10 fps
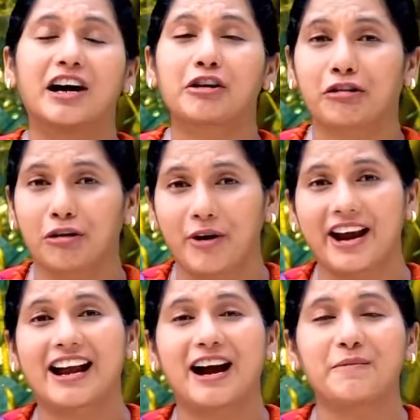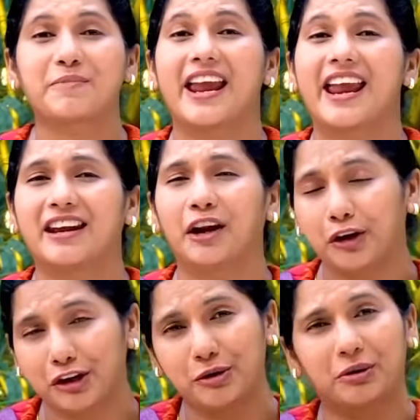a growing up in
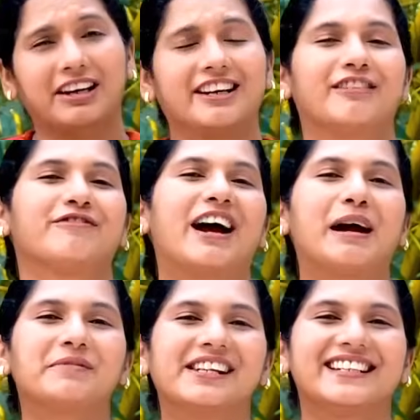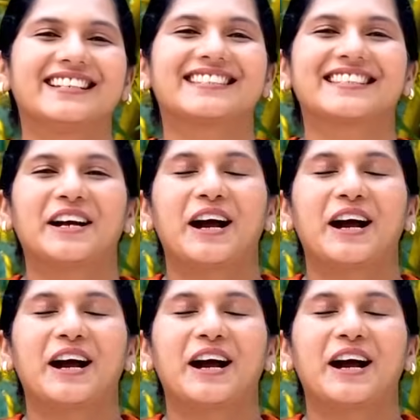nuclear families,